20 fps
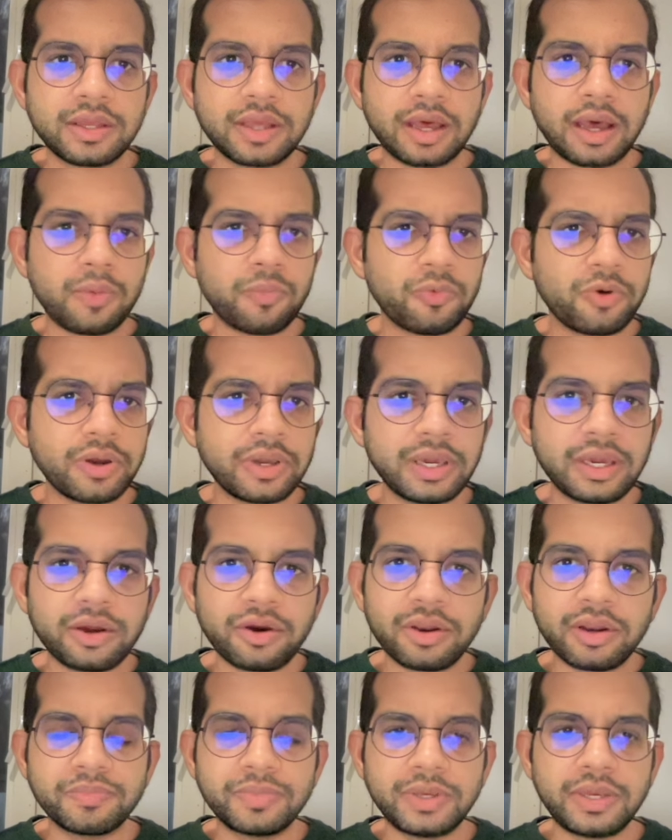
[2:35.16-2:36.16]
I'm working on
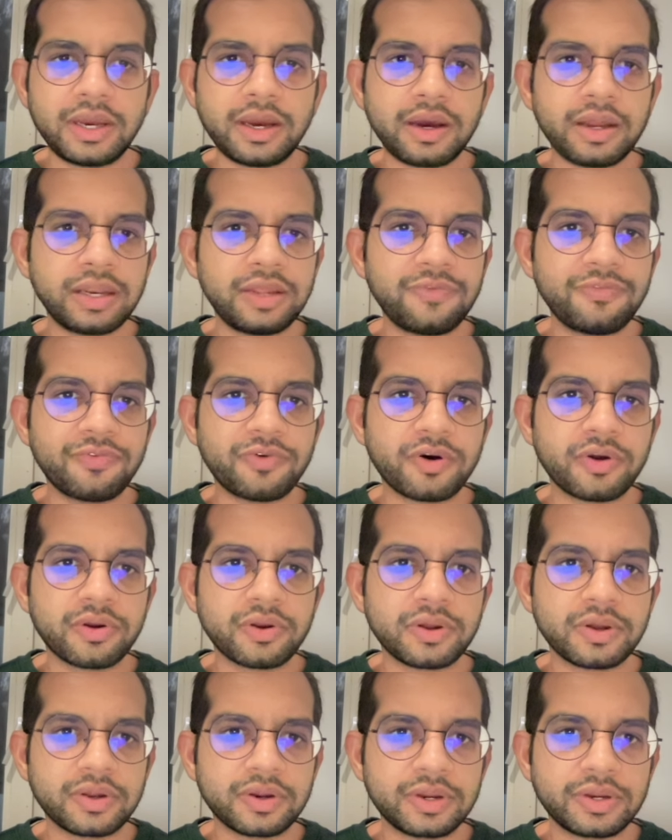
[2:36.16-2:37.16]
a PRD for
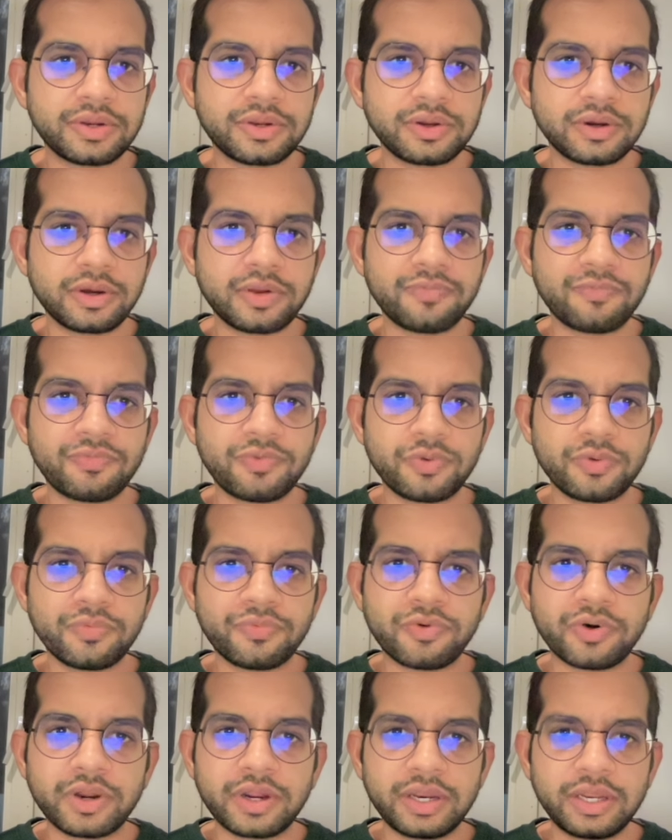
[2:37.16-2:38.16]
a return flow
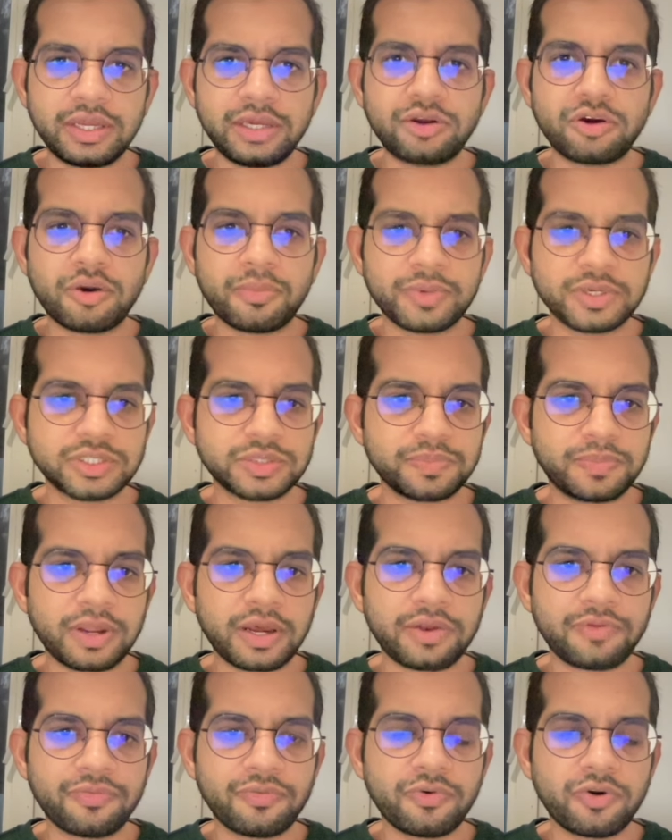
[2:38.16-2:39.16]
for an e-commerce
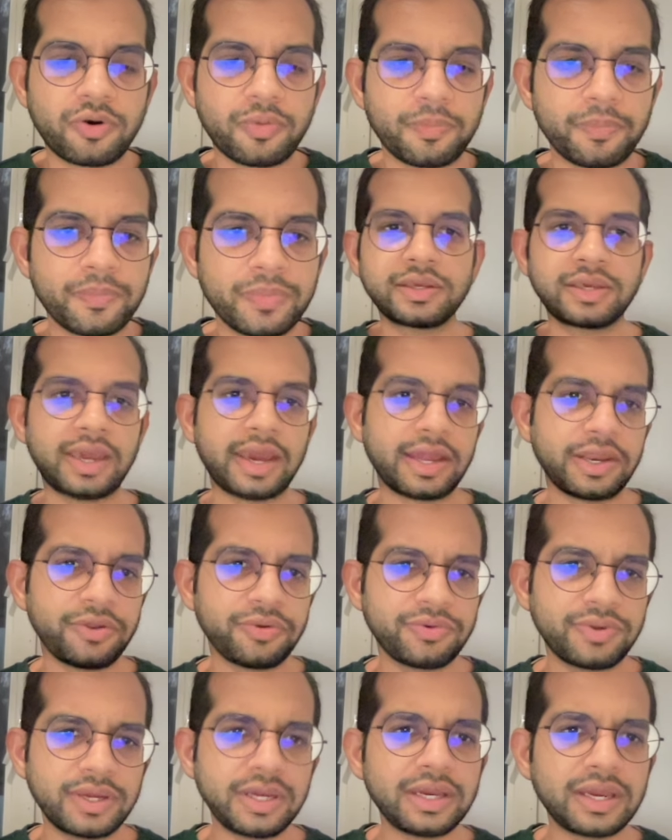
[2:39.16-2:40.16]
platform. Can you
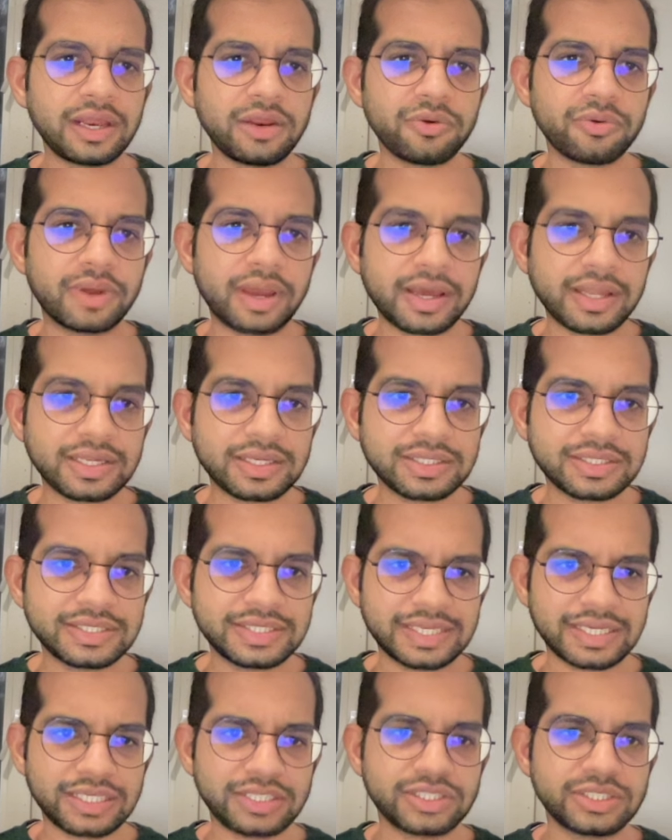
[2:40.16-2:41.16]
take a look at
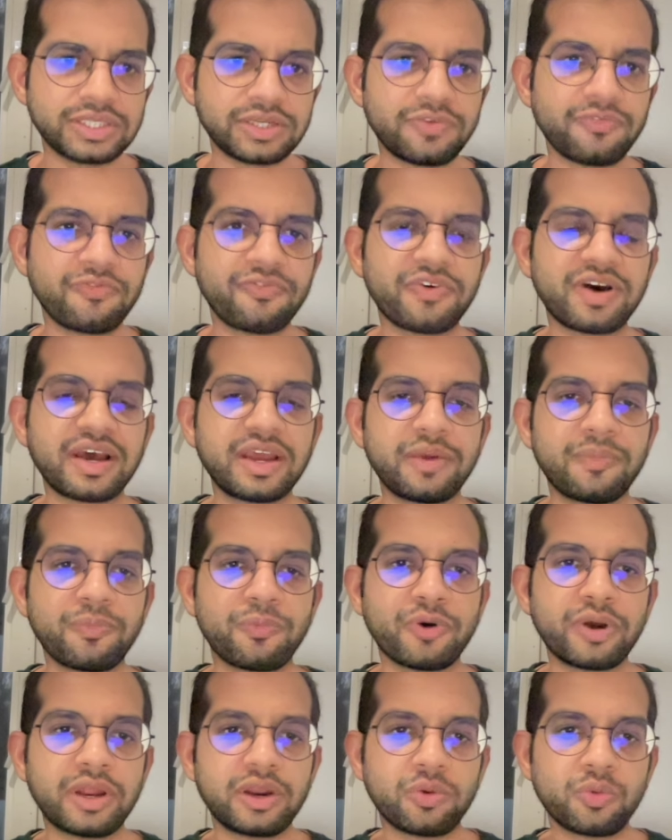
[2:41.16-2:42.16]
section
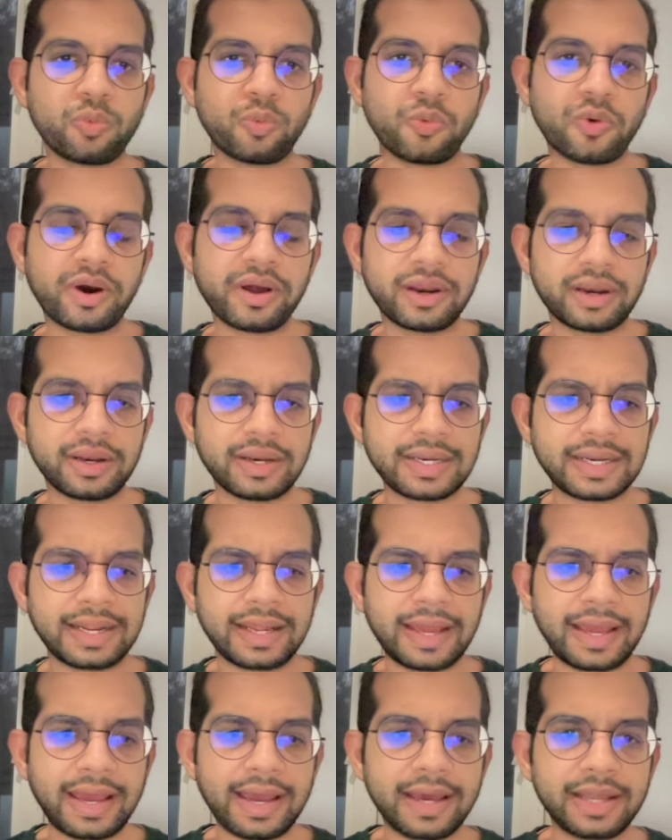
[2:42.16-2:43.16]
5.1
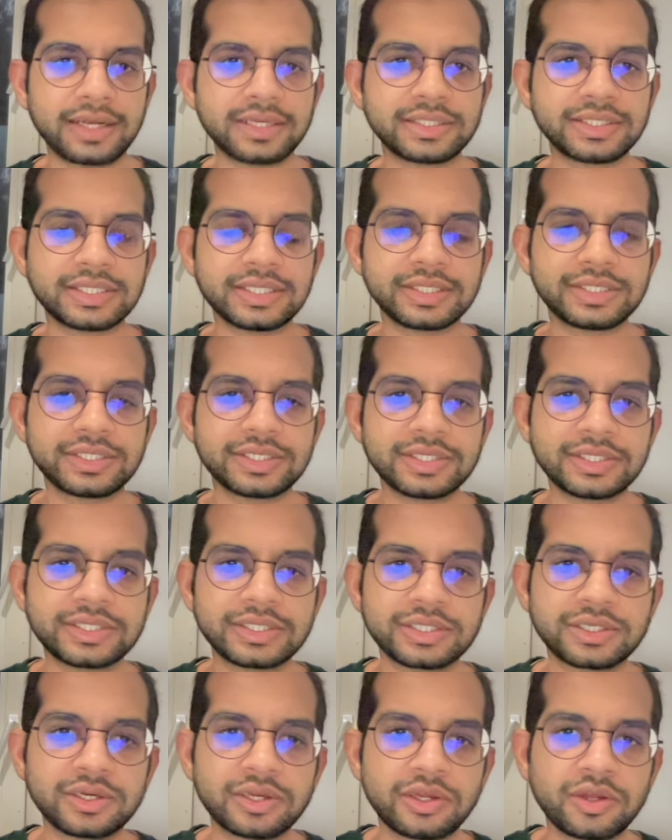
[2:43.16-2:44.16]
and suggest
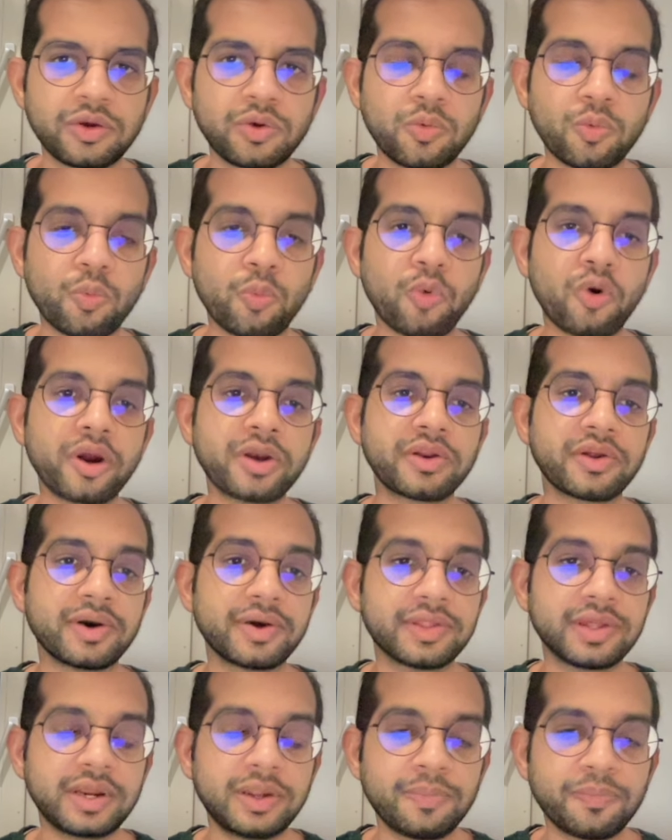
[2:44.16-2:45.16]
what
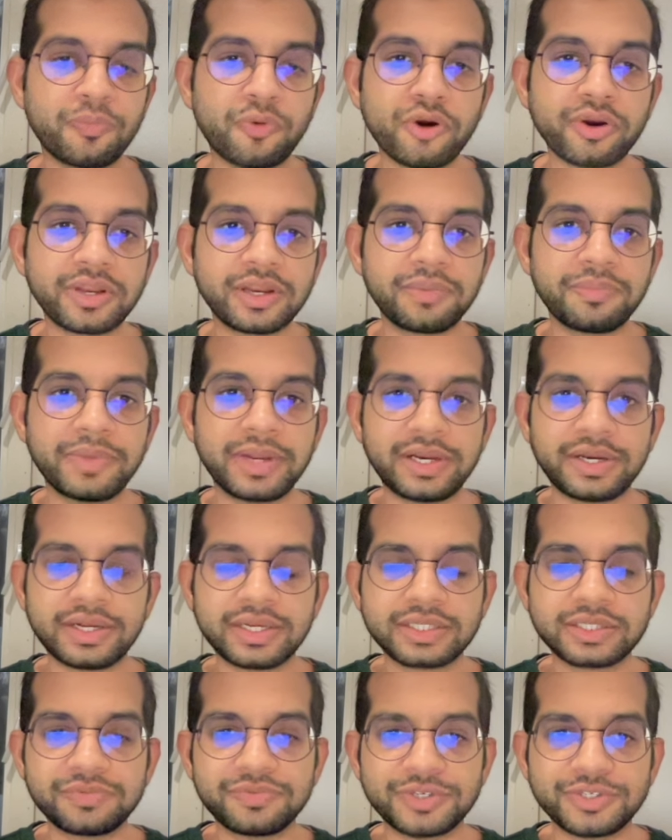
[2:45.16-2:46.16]
other important
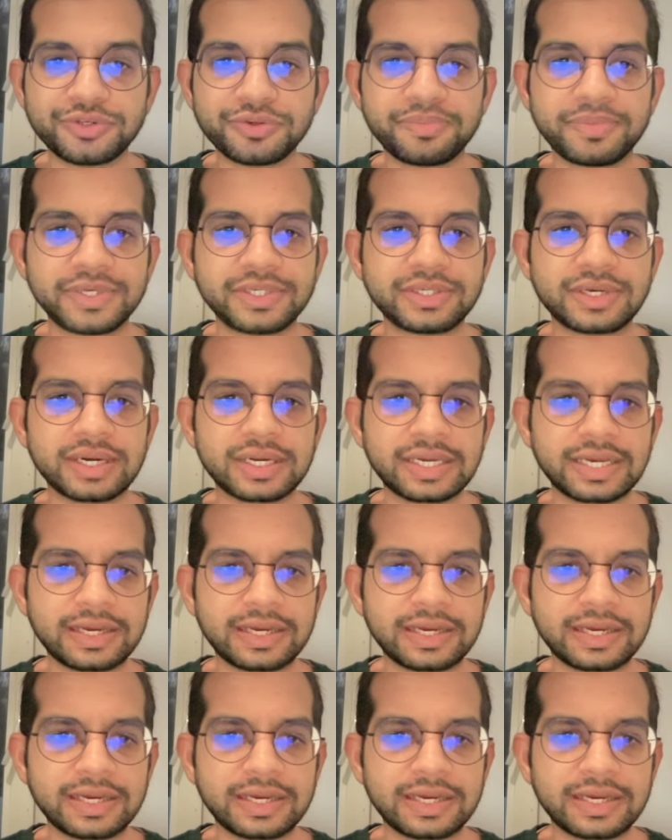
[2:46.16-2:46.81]
metrics we should be tracking?